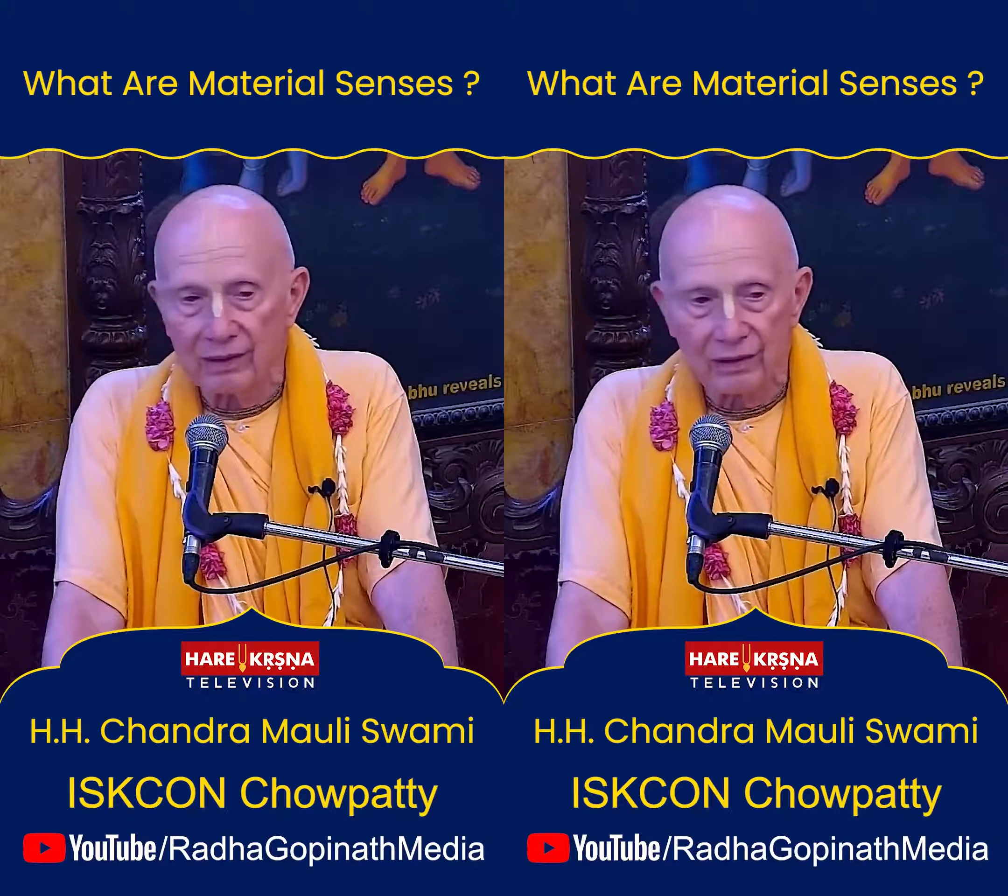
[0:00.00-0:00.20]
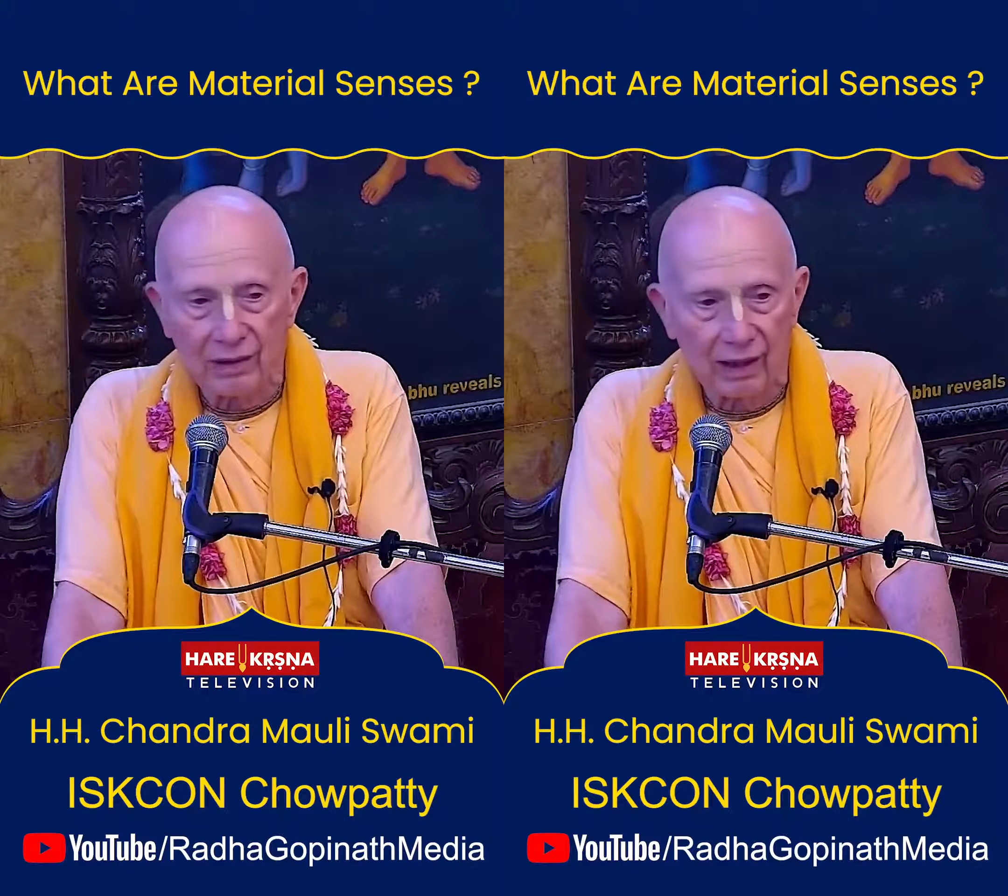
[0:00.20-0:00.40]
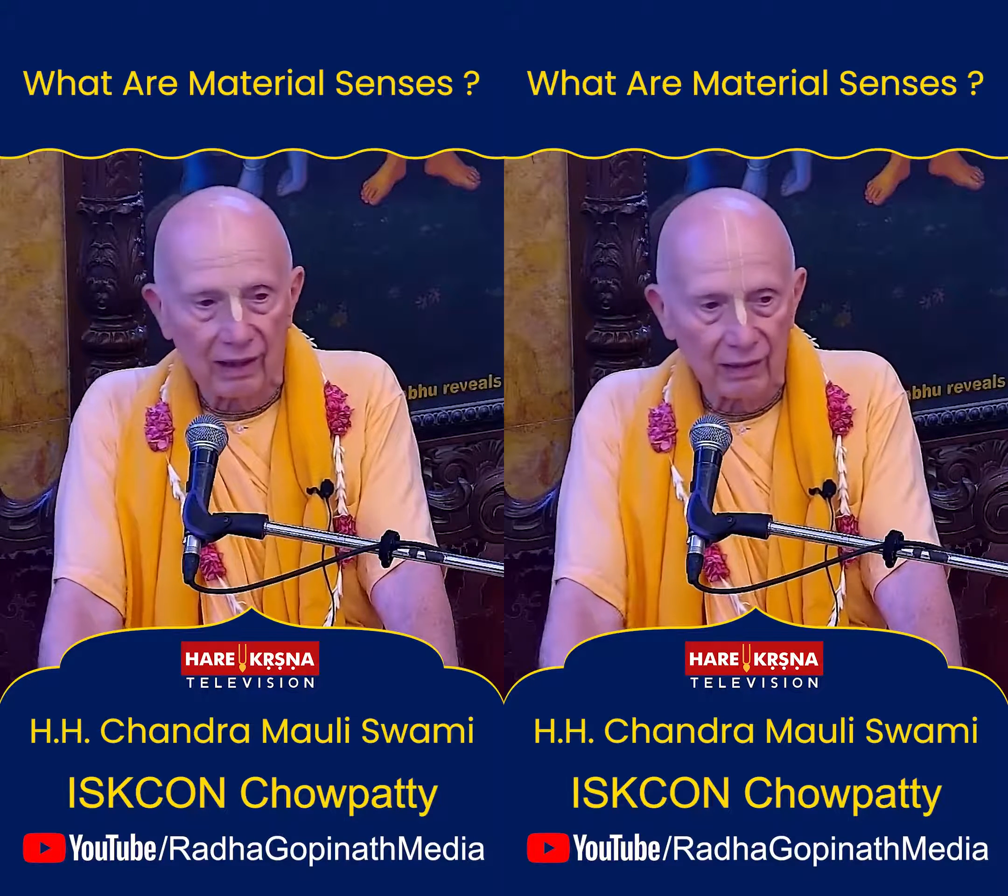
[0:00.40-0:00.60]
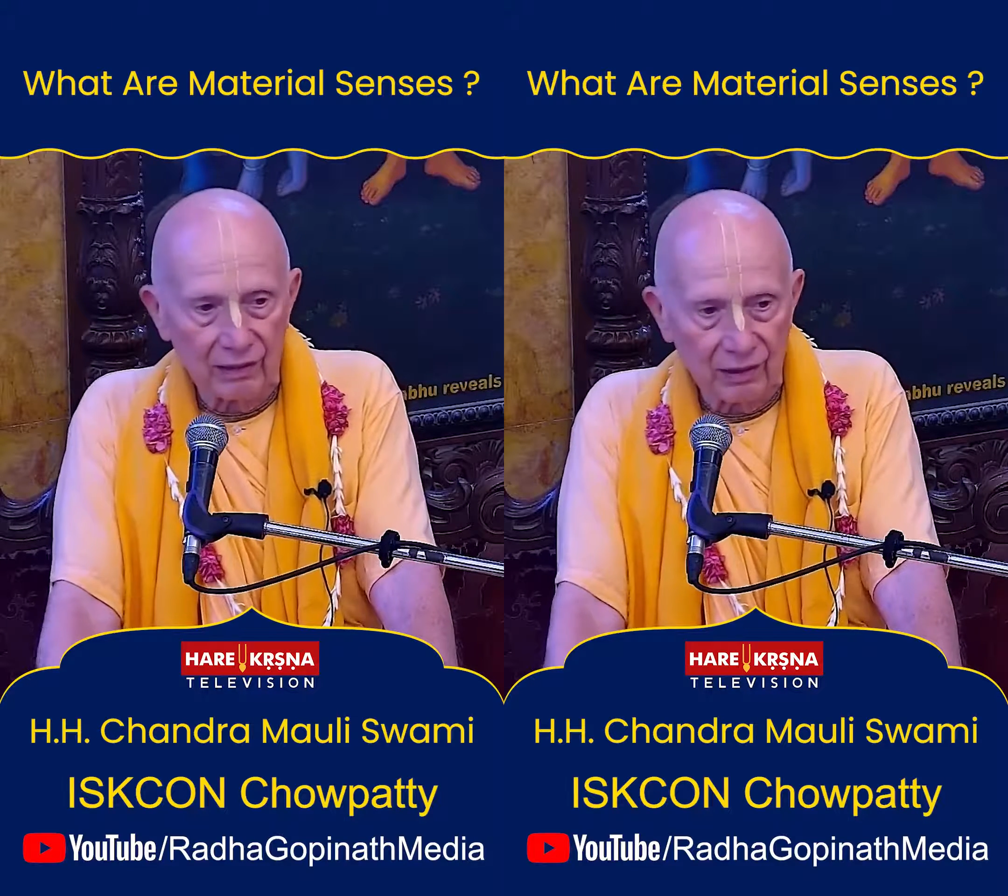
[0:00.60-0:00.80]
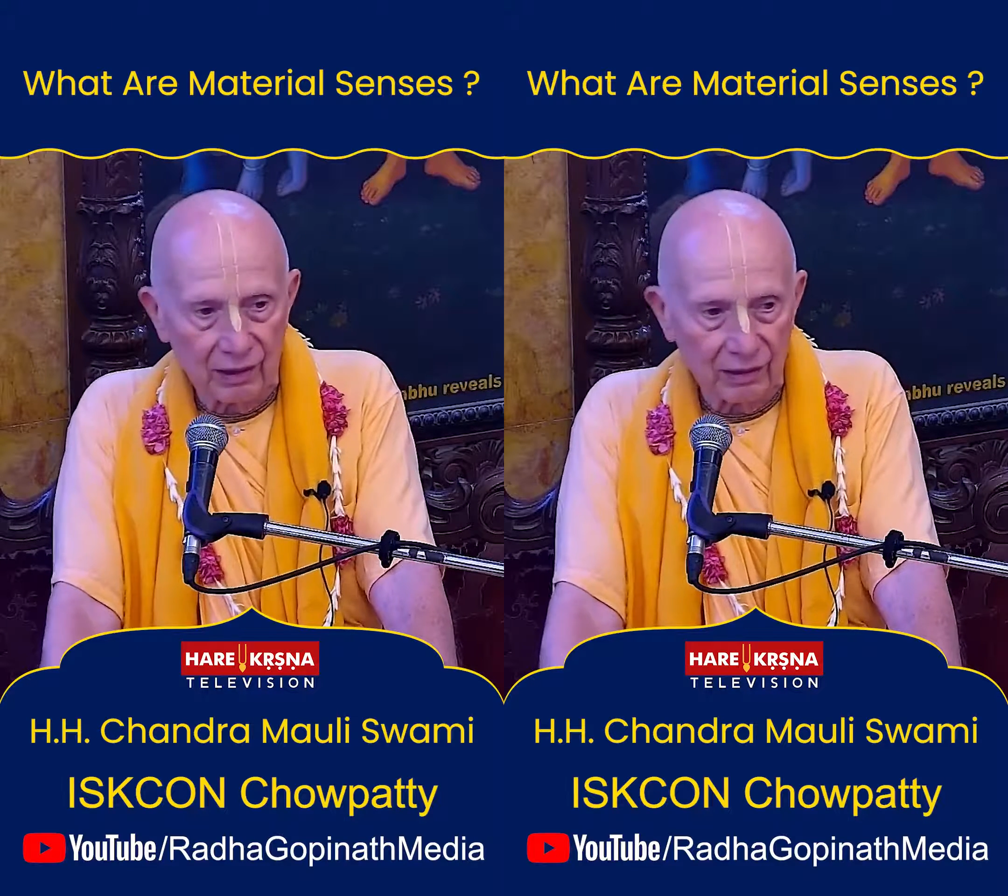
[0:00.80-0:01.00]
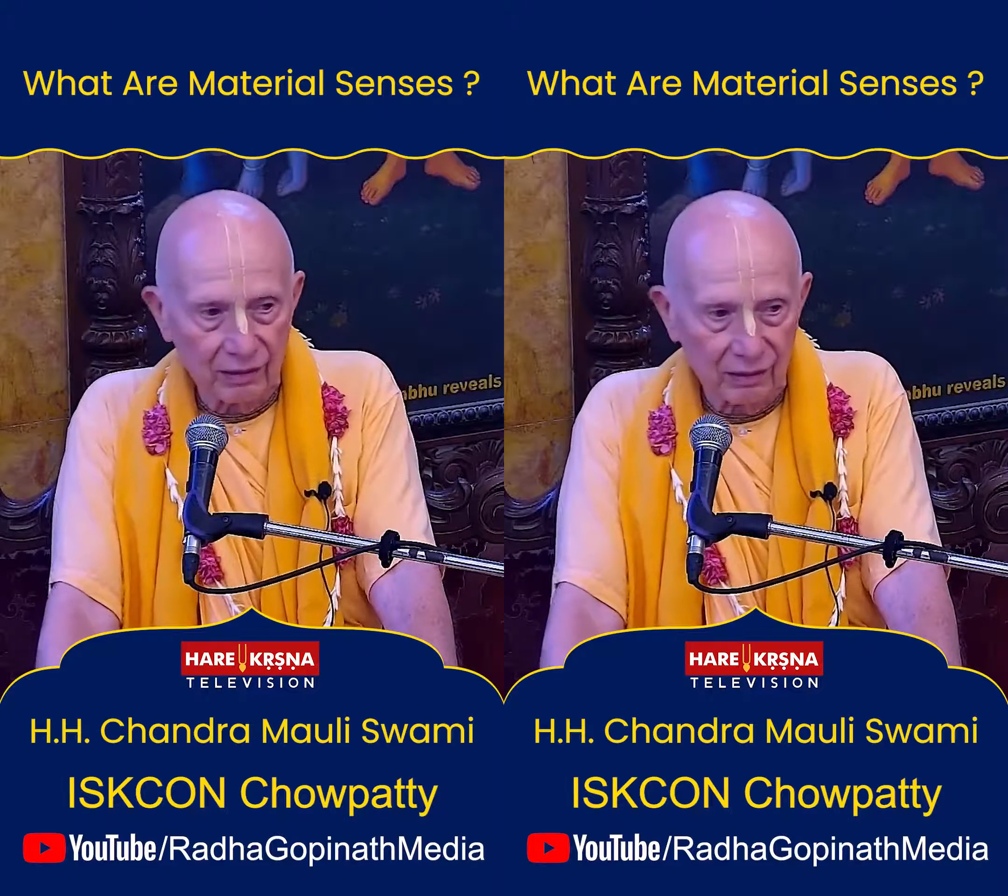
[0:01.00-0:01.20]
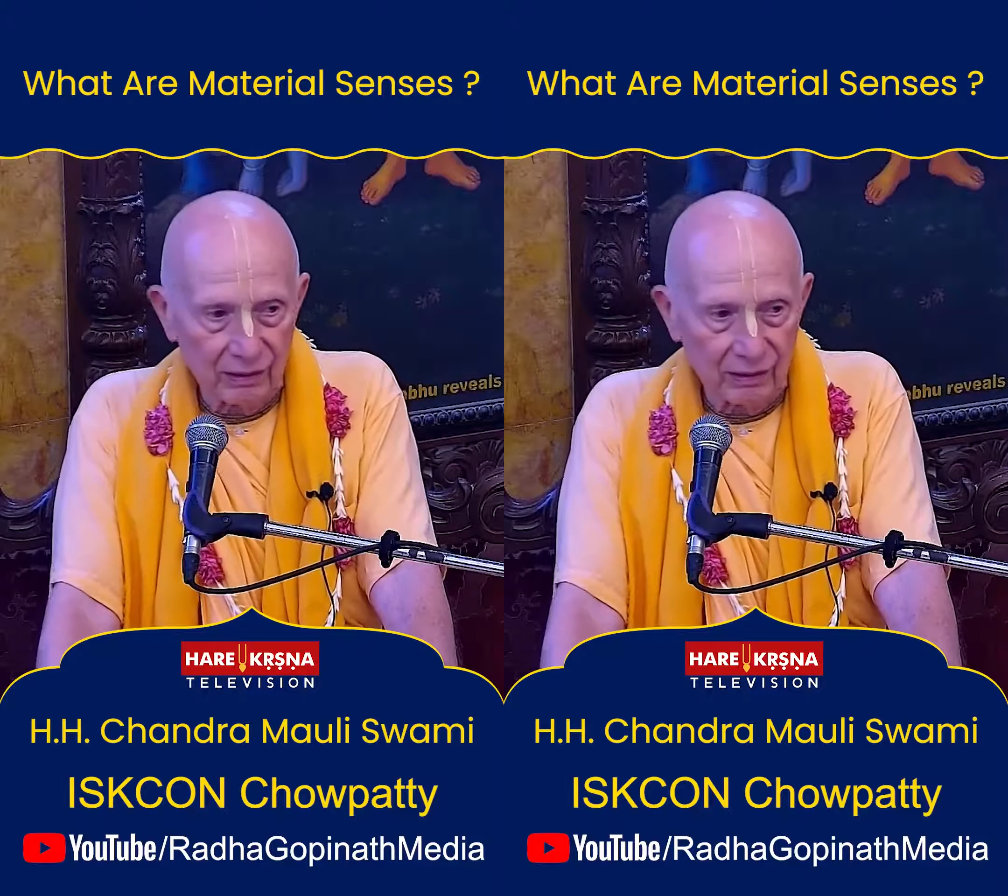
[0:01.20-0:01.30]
does not exist.